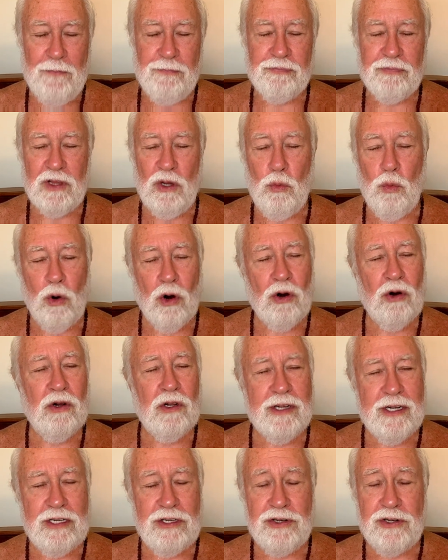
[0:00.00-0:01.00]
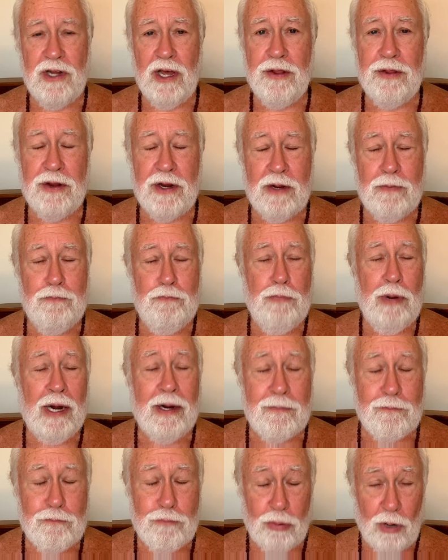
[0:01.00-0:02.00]
The world is nothing
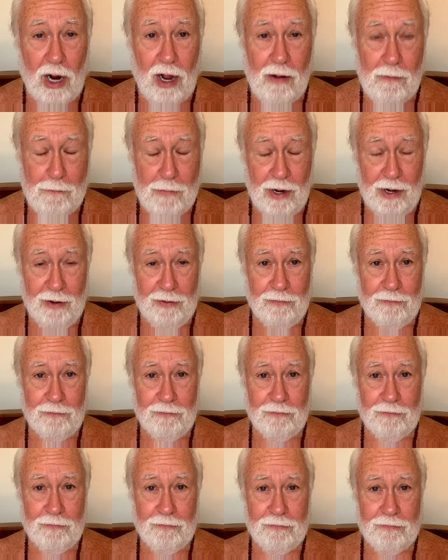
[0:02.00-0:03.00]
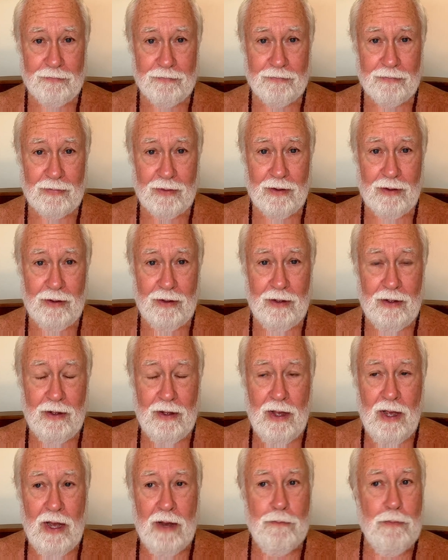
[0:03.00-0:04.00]
but Brahman.
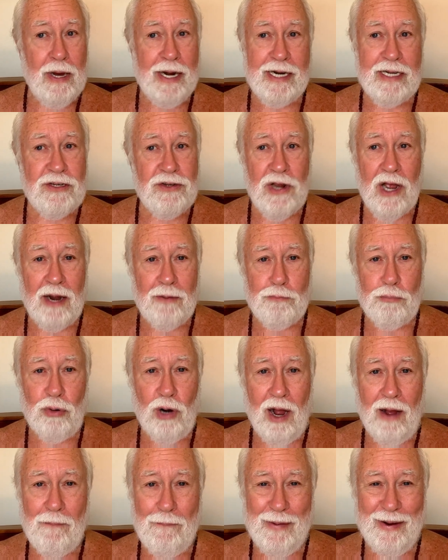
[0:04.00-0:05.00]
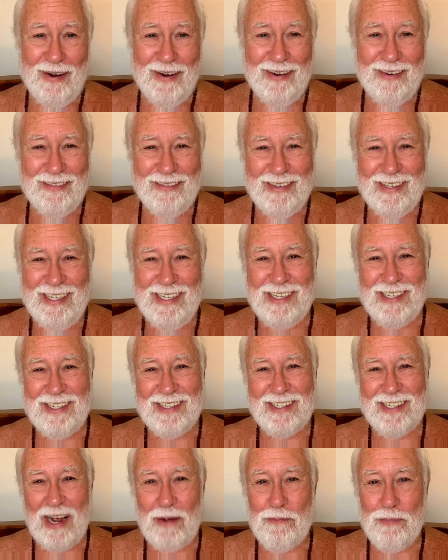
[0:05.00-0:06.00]
But it's not Brahman. It's
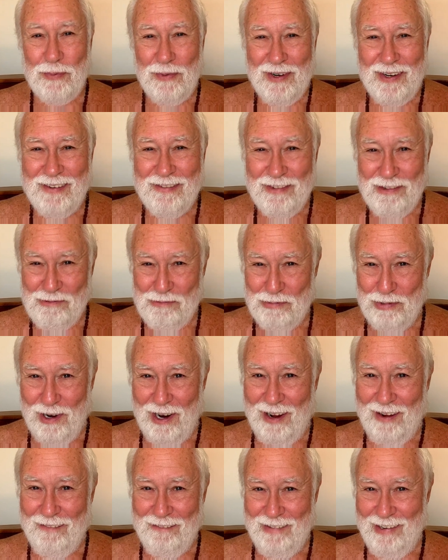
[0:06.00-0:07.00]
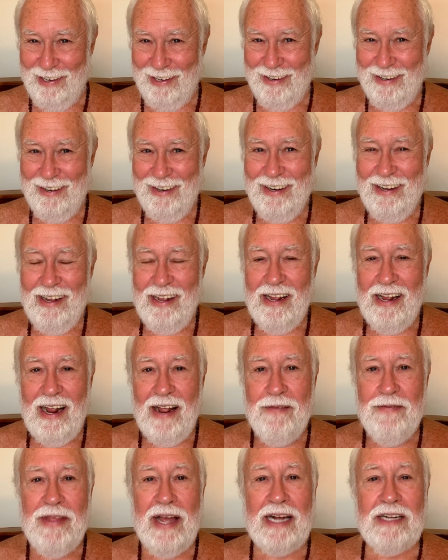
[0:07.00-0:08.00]
separate from Brahman.
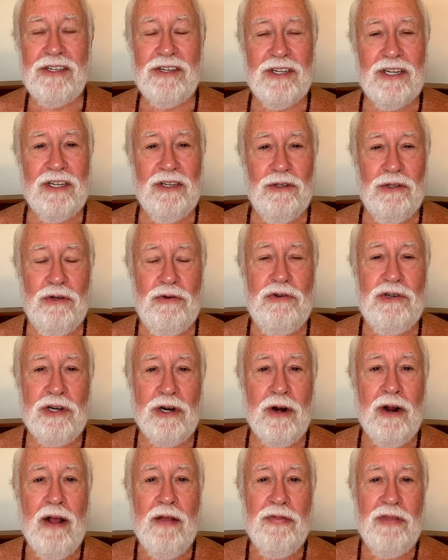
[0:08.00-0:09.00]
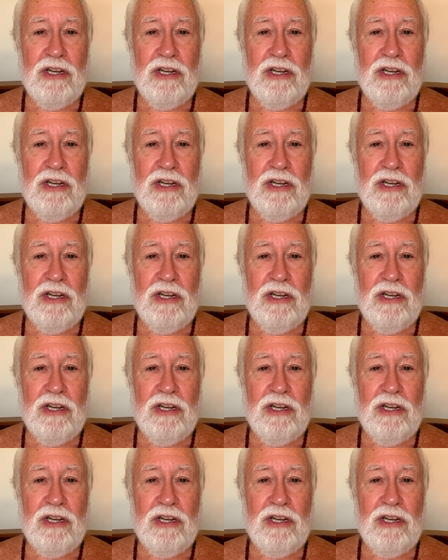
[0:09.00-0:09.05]
And that's the illusion.